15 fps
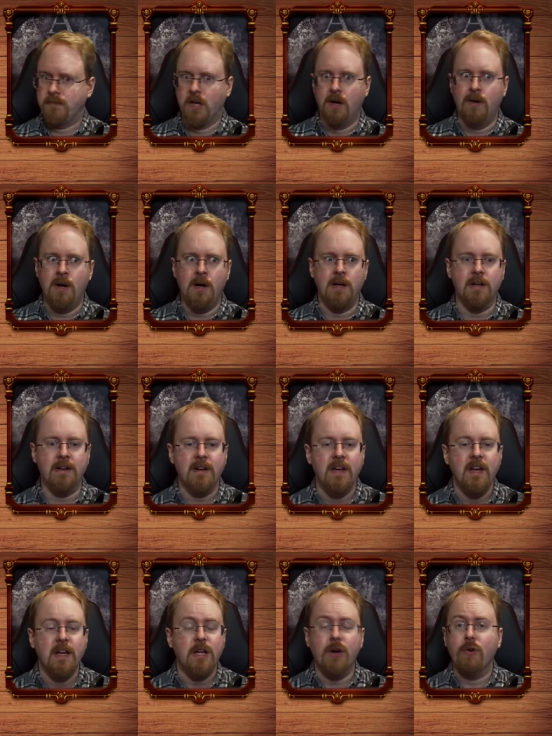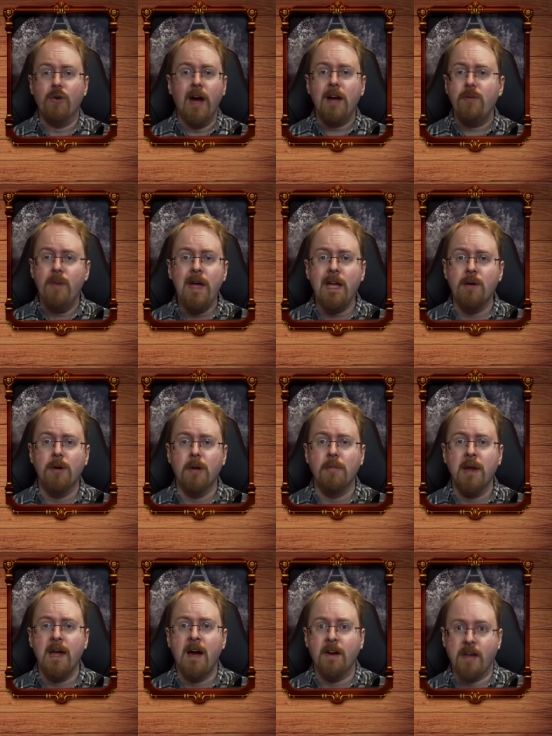Go on. You're right-wing and want to
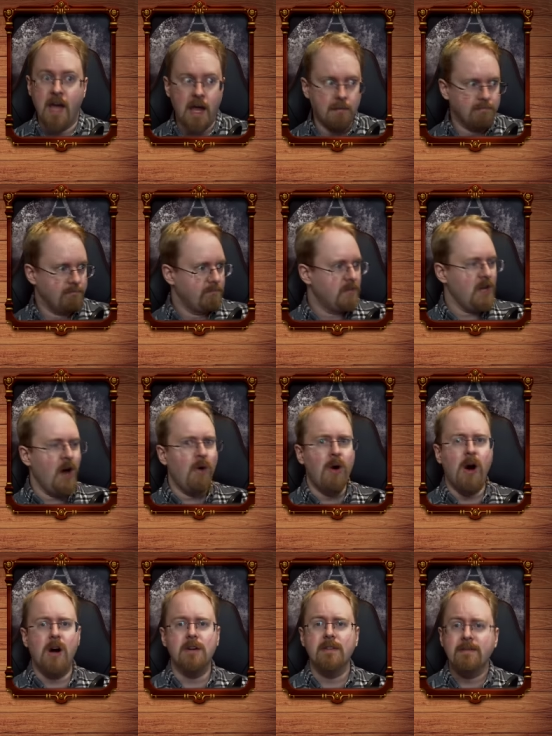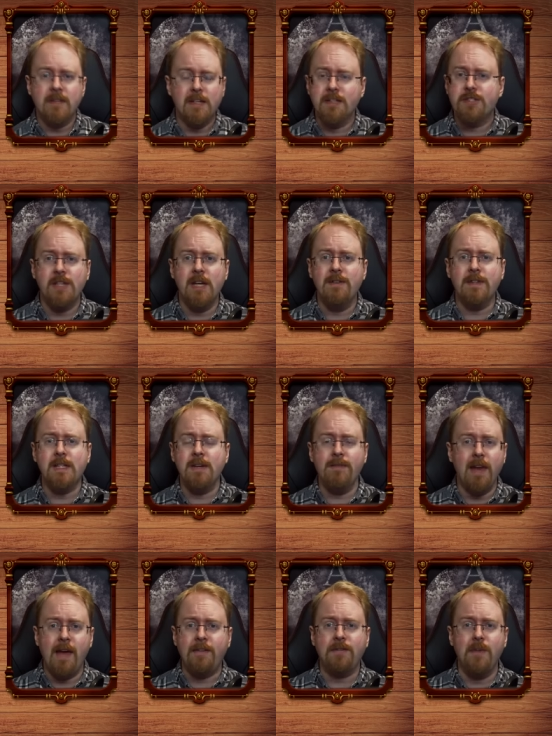play our game? Go on. Conservative,
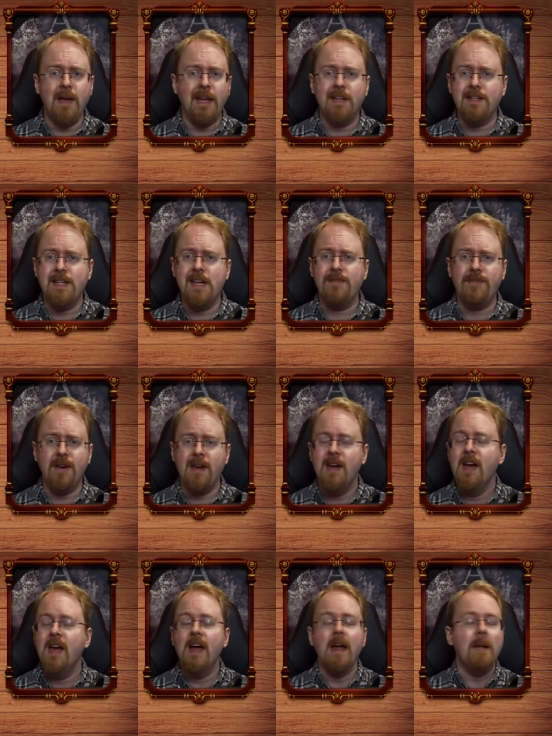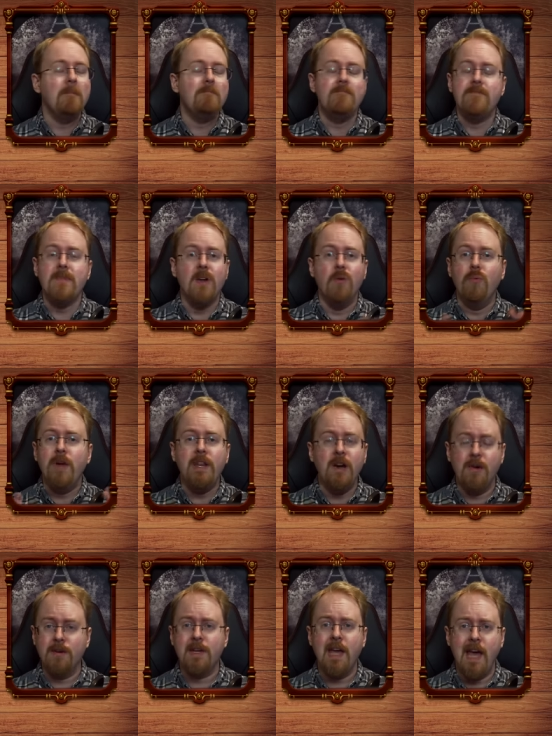left-wing, Antifa? We
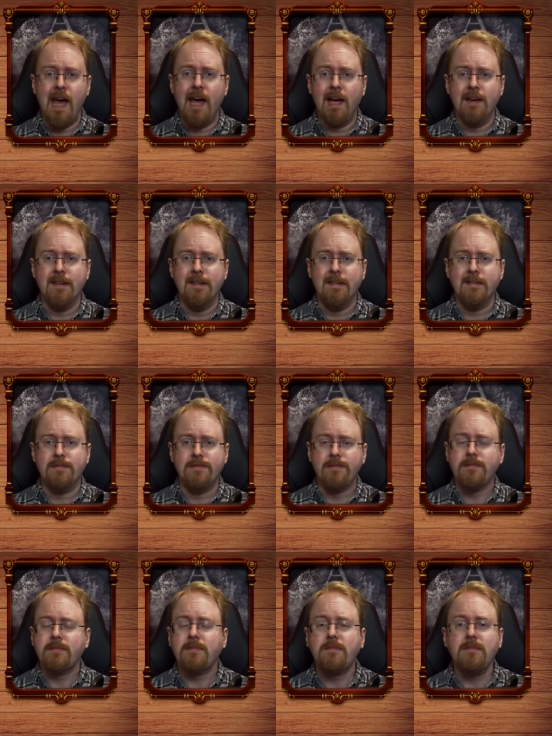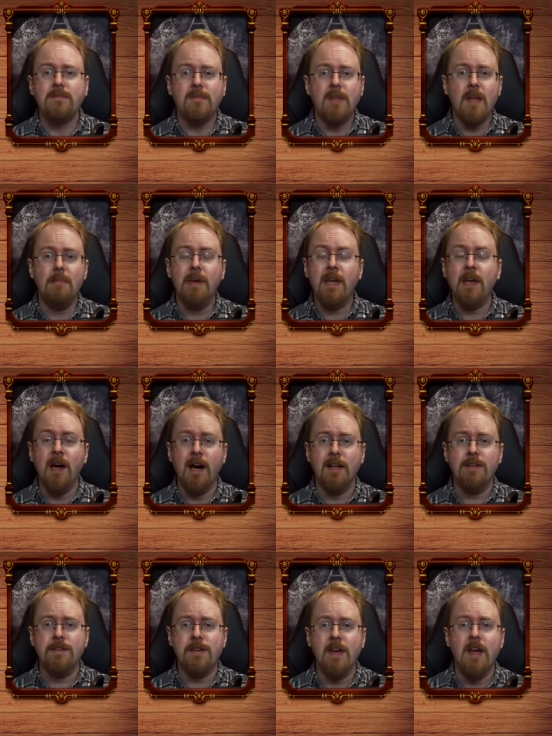don't care.
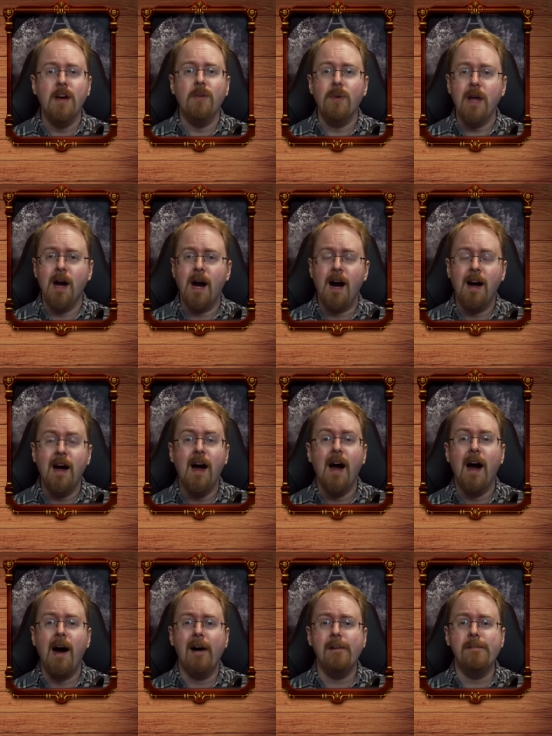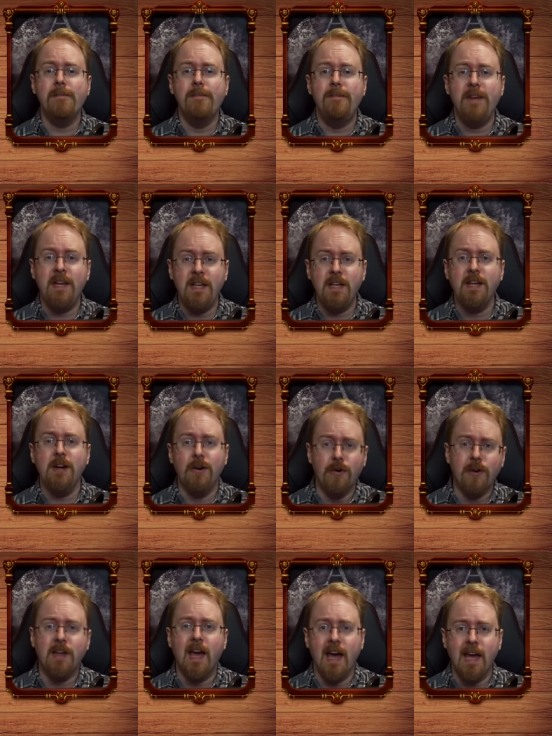Because we are a video
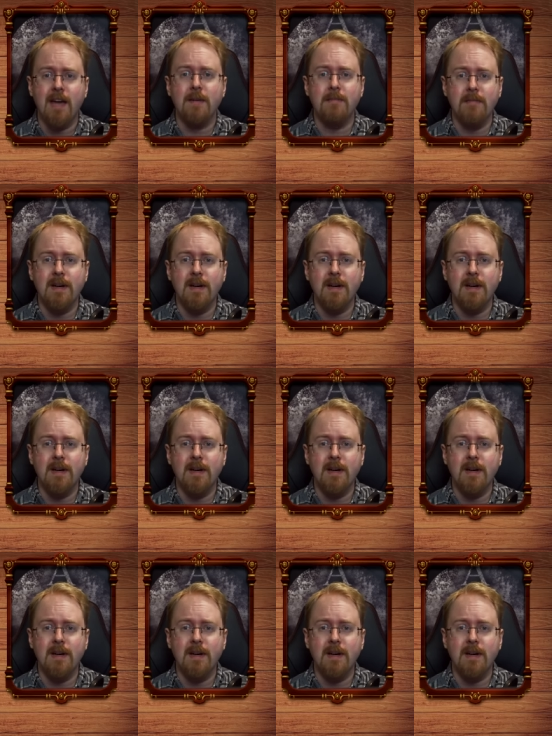game.